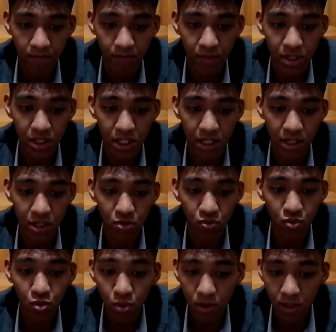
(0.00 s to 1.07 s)
but she
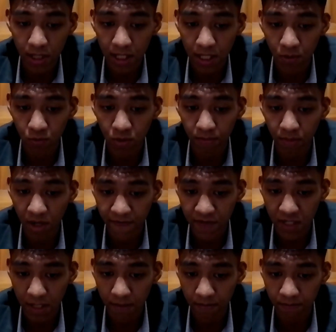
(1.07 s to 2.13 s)
cruelly rebuffs
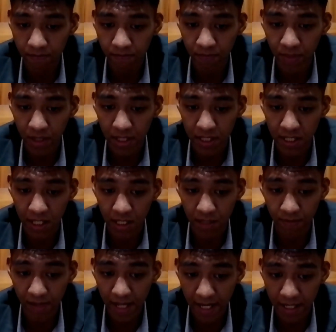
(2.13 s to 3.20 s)
him because he is
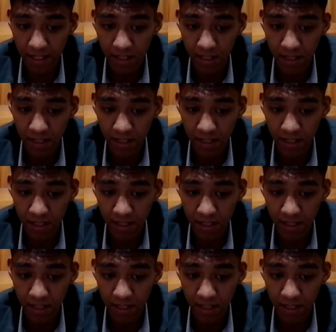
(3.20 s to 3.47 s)
black.